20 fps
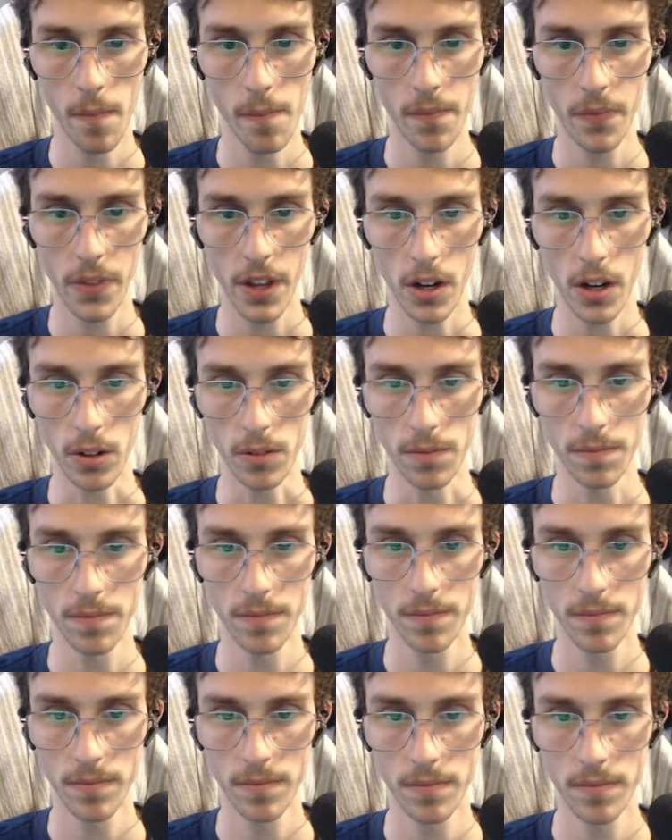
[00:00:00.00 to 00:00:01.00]
Oh.
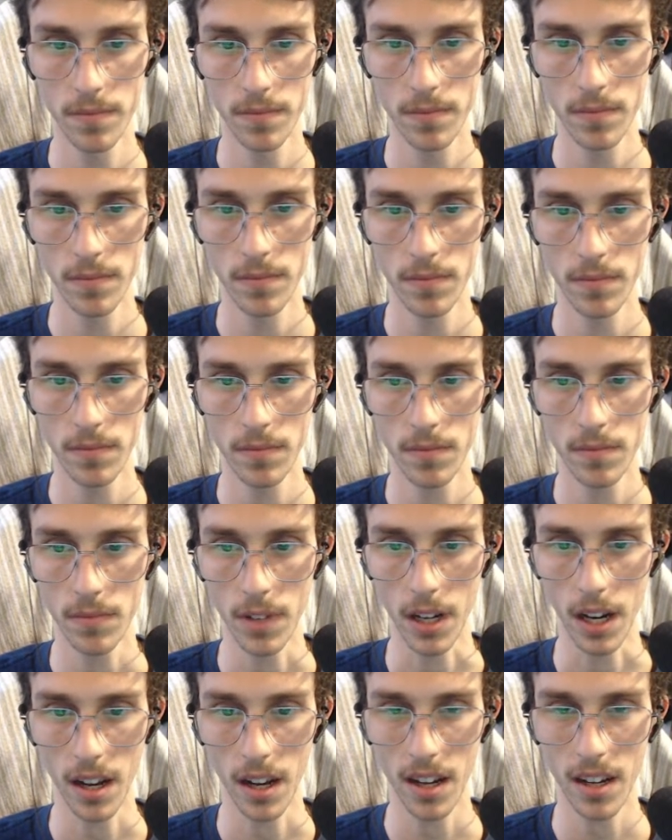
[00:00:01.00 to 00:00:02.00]
Wait,
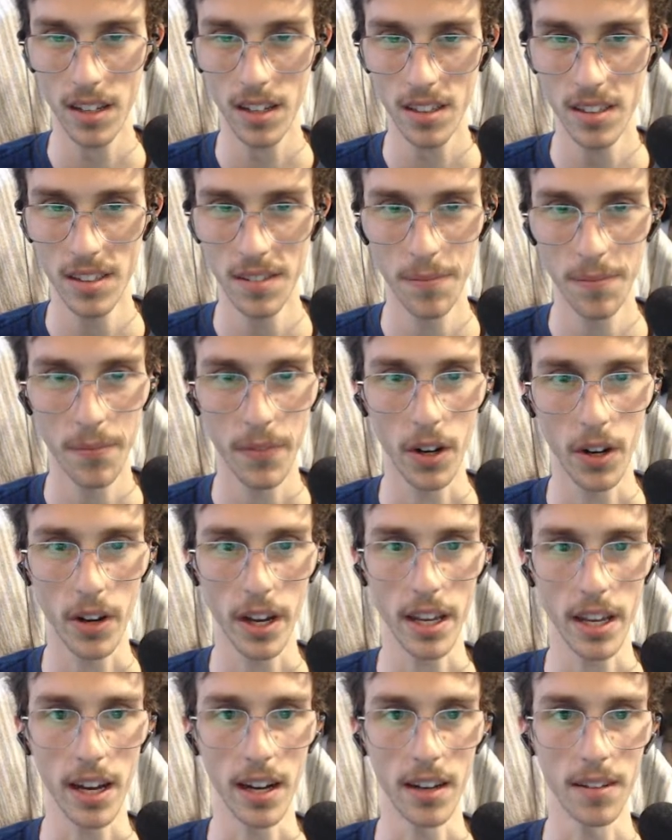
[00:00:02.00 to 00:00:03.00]
huh? Okay,
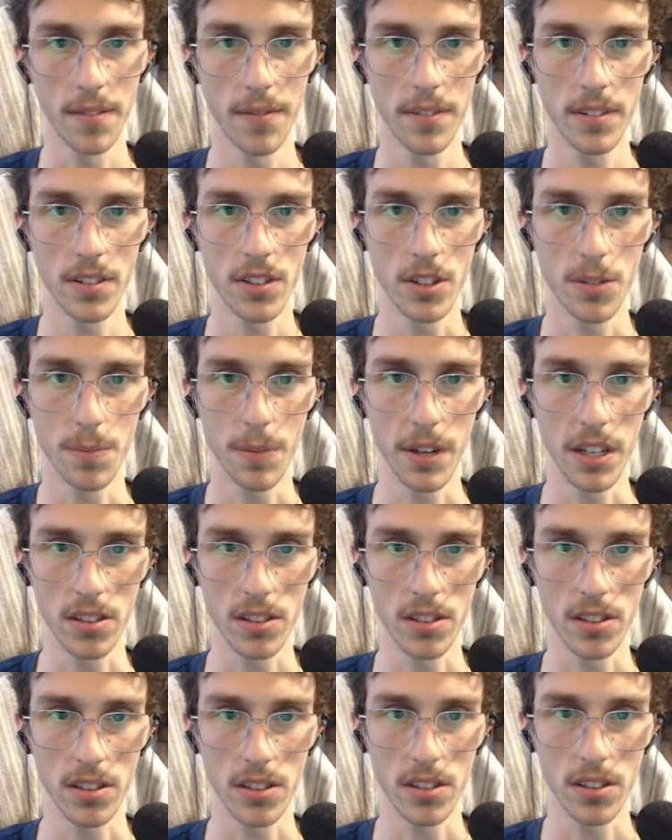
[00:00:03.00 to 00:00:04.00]
yeah. It's just being
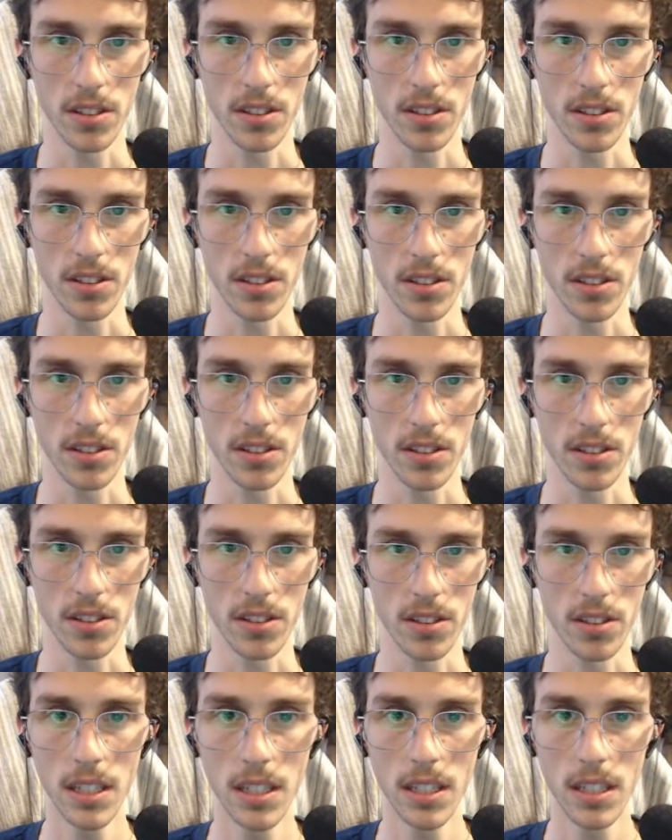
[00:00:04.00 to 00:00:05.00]
slow.
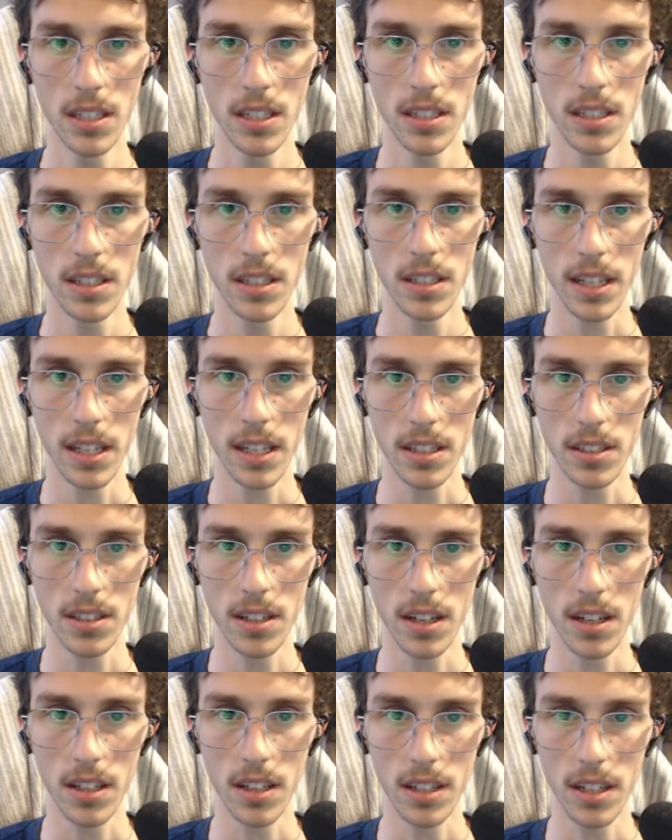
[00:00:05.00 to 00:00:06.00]
Take the
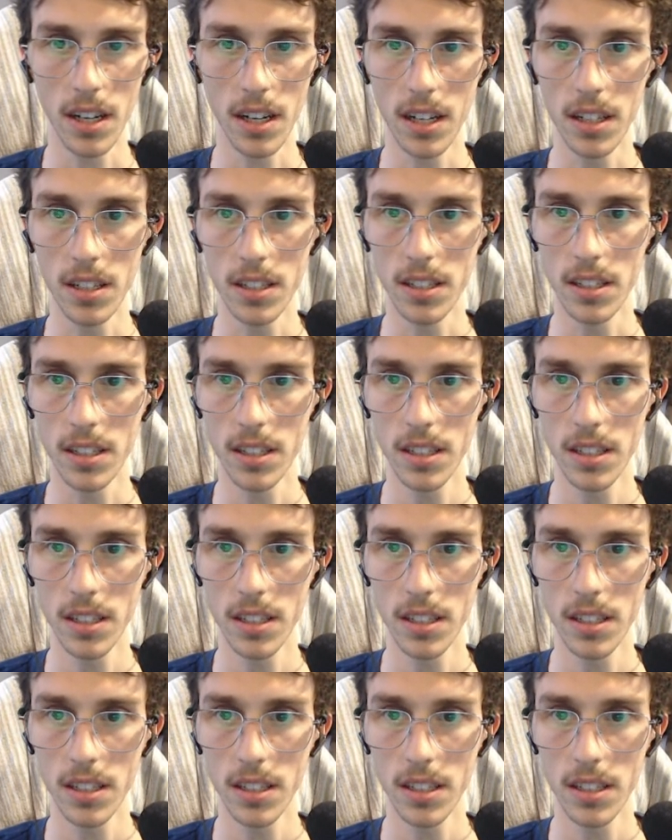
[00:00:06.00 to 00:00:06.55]
solid color.